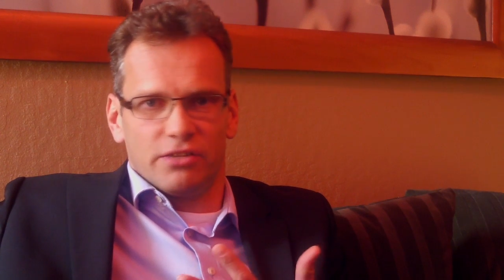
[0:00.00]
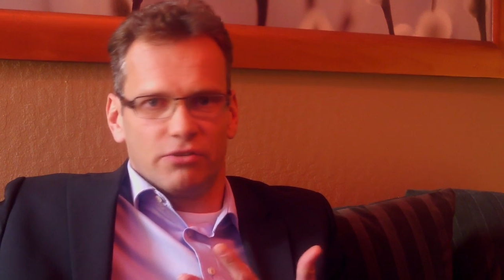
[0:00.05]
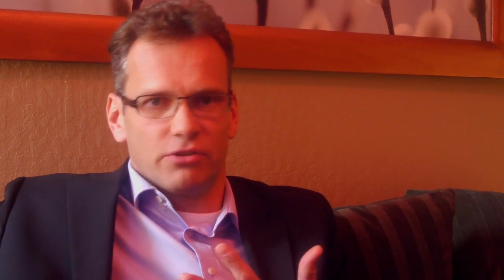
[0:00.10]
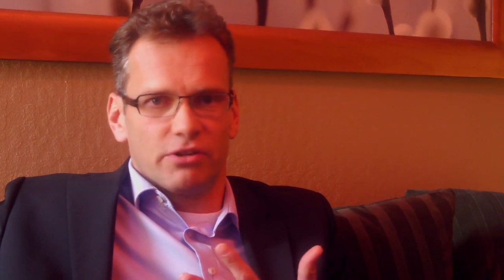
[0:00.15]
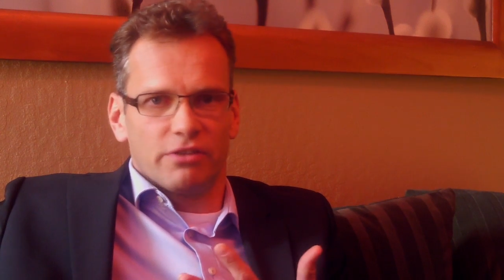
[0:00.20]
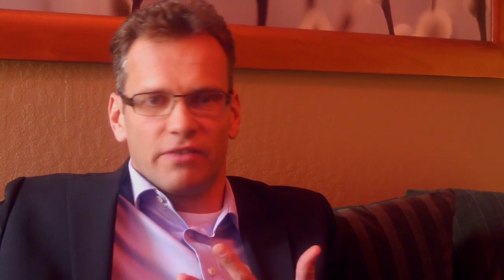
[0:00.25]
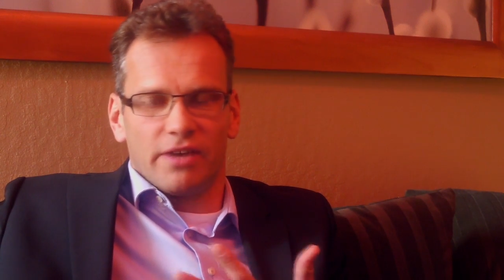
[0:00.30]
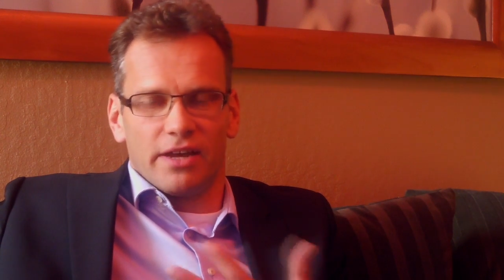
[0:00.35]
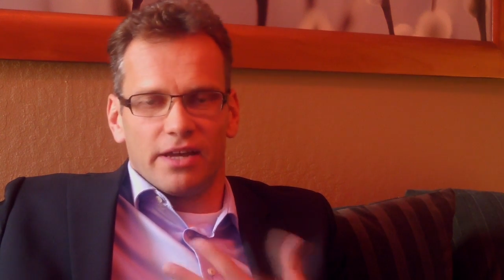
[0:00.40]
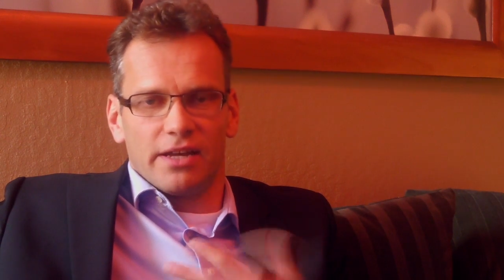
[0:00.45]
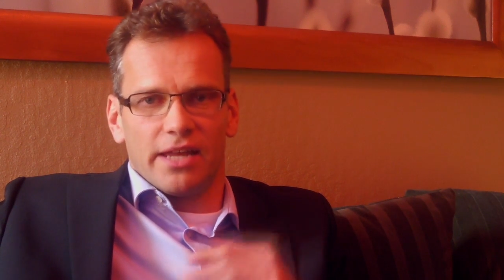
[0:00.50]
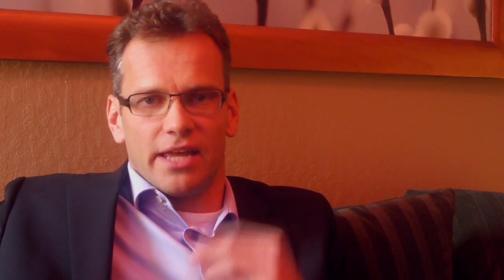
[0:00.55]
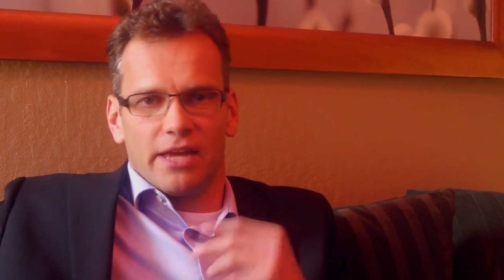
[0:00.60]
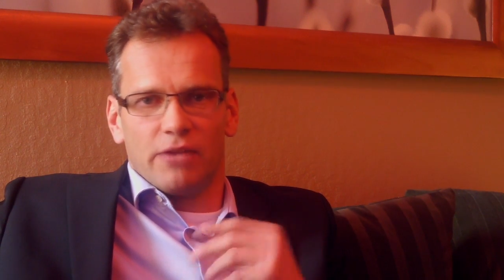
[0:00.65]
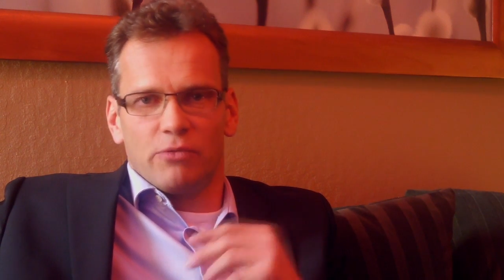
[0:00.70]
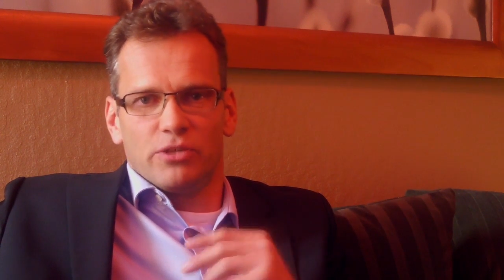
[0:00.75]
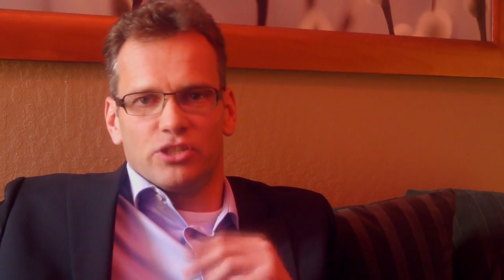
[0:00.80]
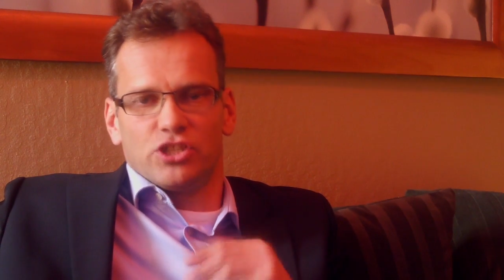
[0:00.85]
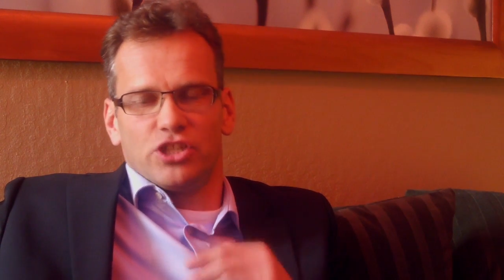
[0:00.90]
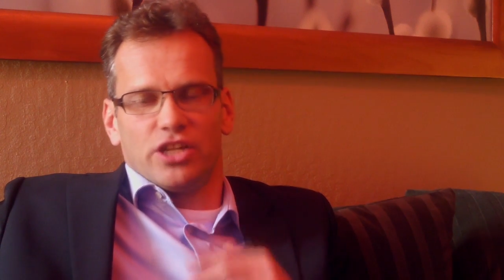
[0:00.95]
the River
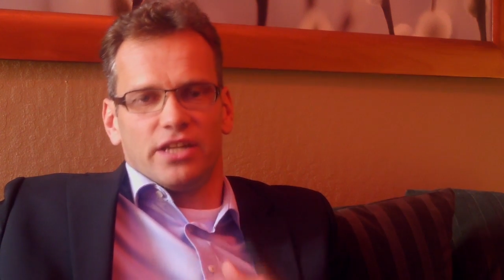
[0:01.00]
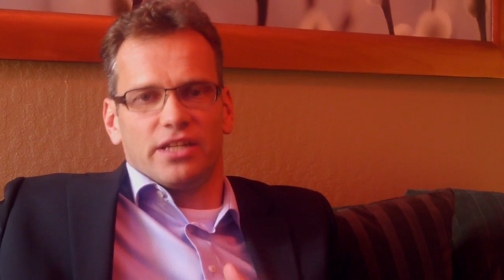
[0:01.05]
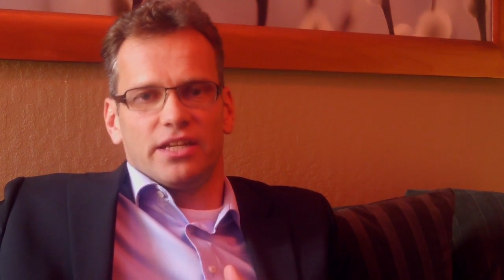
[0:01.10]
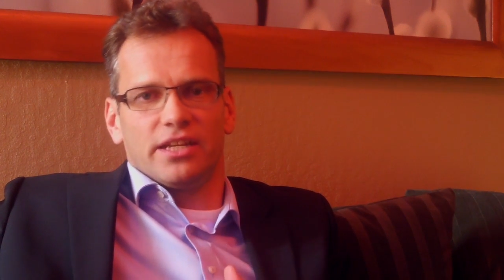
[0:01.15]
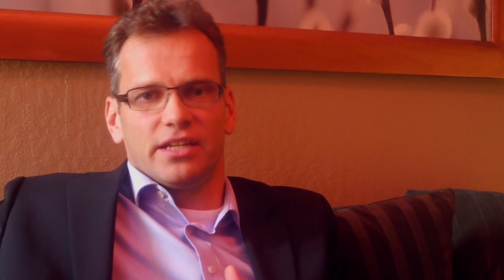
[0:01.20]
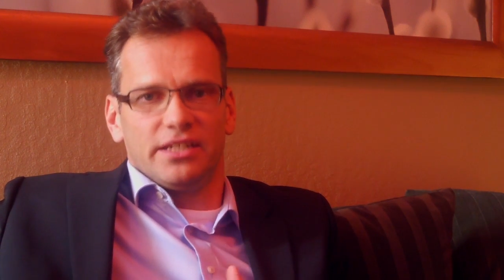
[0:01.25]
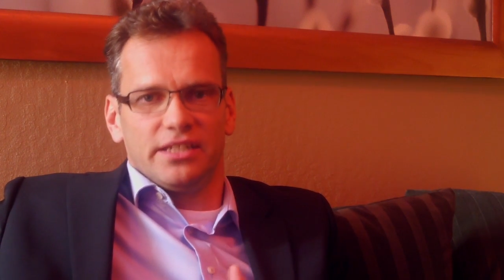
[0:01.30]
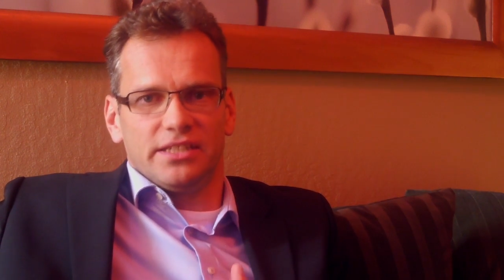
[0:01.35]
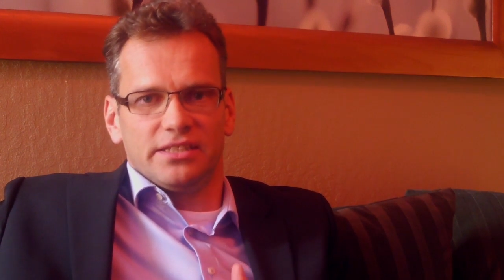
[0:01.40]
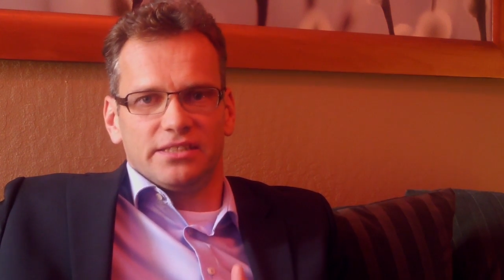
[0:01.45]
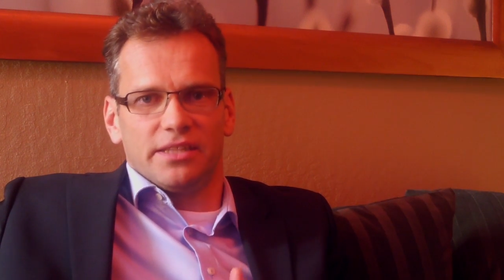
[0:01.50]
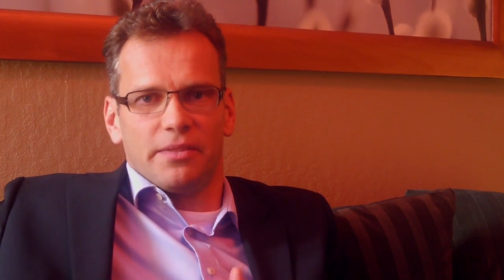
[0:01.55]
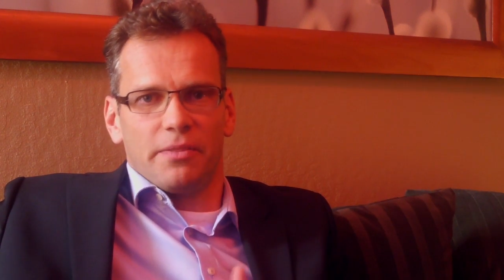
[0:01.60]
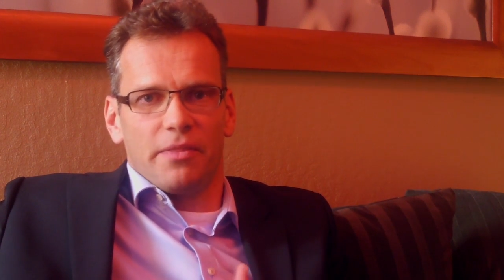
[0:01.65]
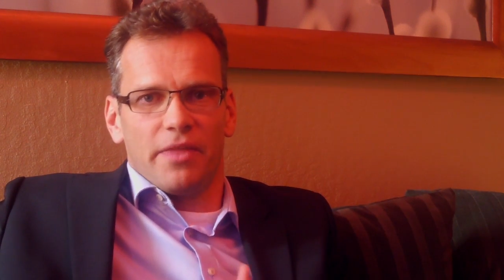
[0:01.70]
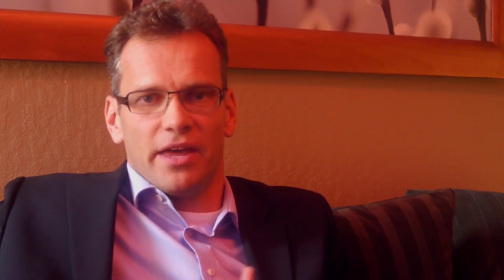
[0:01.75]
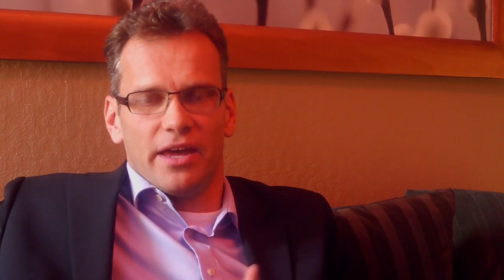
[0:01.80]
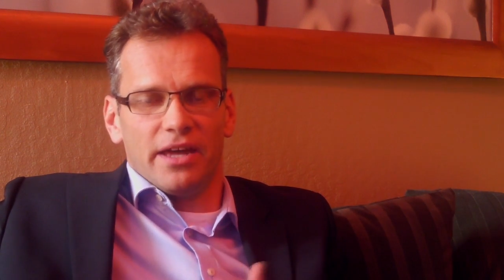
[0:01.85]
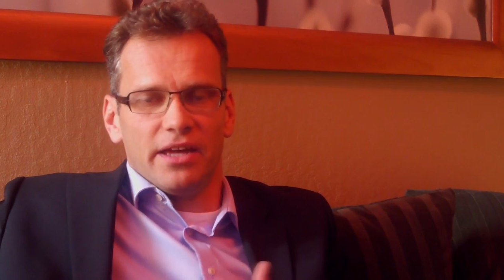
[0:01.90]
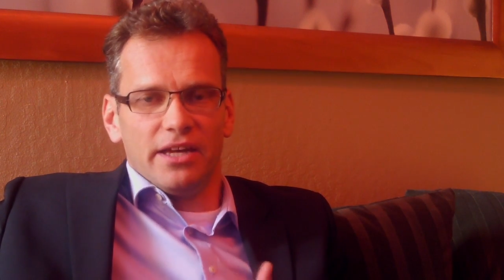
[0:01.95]
language underneath
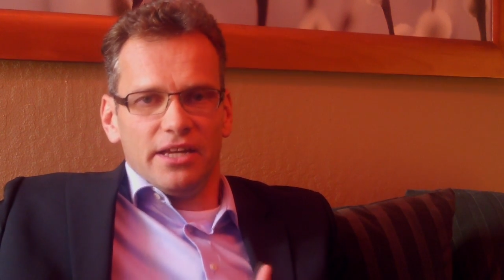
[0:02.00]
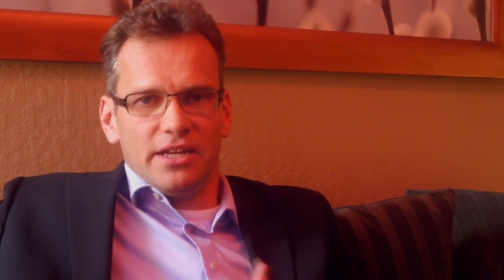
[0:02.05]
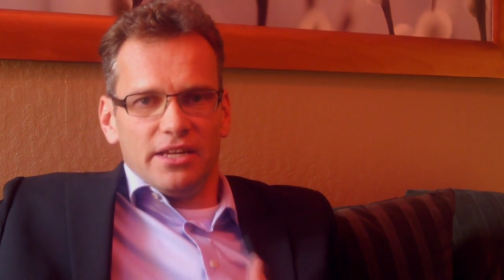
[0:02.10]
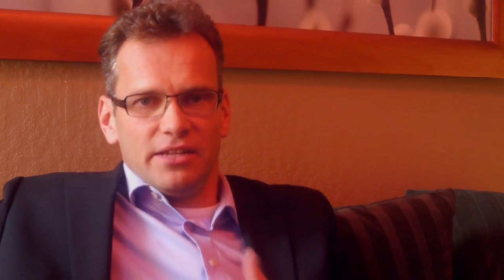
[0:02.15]
it there.